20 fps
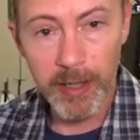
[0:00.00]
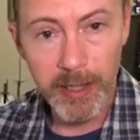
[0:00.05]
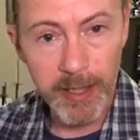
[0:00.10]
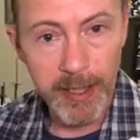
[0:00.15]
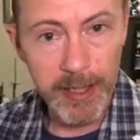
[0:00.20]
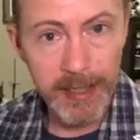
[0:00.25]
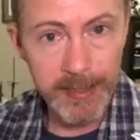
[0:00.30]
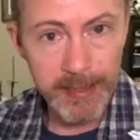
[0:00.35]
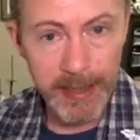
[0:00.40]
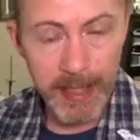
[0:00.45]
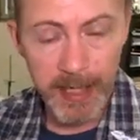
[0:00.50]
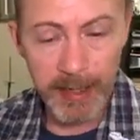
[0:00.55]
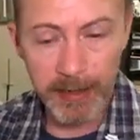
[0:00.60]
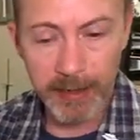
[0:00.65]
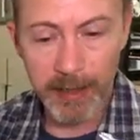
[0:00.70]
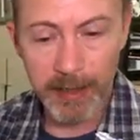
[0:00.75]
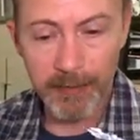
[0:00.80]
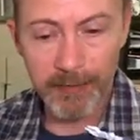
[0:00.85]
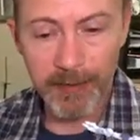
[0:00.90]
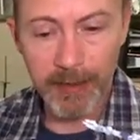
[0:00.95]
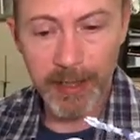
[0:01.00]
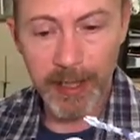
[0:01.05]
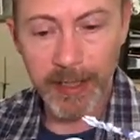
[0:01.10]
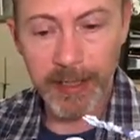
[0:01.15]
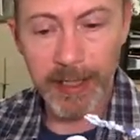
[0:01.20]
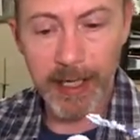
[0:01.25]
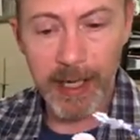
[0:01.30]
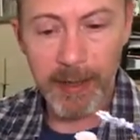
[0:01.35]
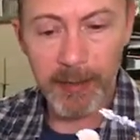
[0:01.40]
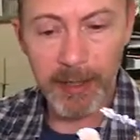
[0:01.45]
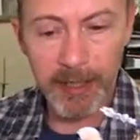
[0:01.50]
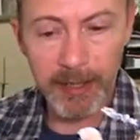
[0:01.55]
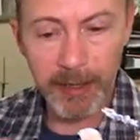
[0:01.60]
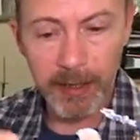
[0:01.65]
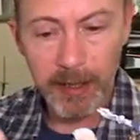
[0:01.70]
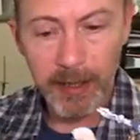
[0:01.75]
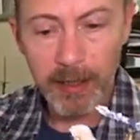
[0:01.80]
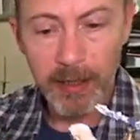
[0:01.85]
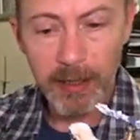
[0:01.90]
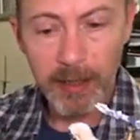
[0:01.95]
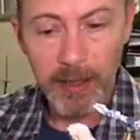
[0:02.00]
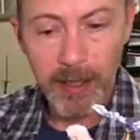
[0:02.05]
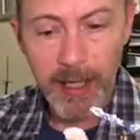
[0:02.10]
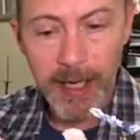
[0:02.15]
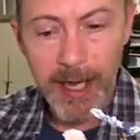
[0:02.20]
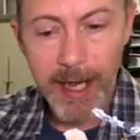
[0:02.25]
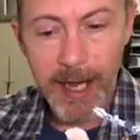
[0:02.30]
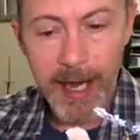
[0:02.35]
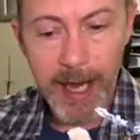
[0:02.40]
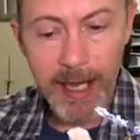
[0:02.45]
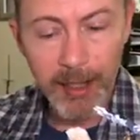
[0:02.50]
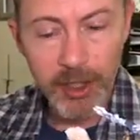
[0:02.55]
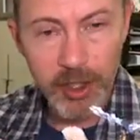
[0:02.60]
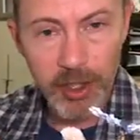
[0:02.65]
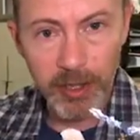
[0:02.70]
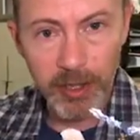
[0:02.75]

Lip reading: He's got kind of a dynamic action